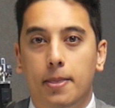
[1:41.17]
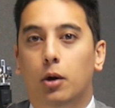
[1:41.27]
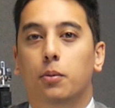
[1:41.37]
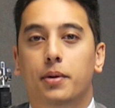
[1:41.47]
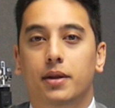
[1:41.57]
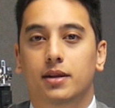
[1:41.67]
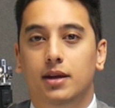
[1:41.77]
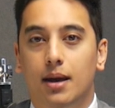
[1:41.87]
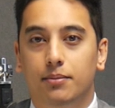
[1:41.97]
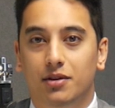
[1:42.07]
Open the
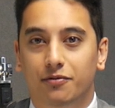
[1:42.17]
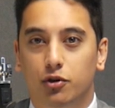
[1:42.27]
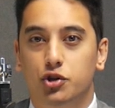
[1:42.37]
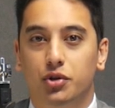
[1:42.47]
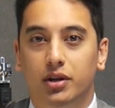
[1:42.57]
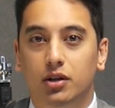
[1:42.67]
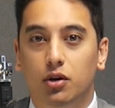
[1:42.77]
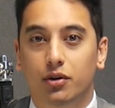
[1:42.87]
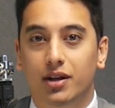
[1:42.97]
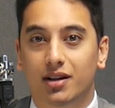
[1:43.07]
MT4 trading
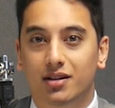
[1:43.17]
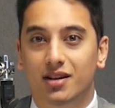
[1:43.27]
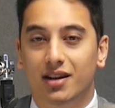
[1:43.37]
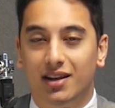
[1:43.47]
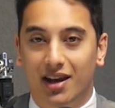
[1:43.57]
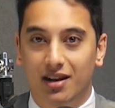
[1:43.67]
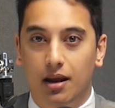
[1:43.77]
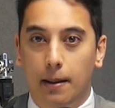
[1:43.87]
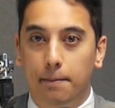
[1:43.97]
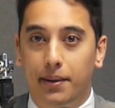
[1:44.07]
code editor again,
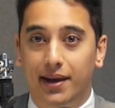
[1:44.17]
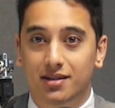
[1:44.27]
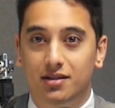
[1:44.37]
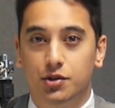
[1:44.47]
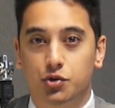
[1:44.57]
paste the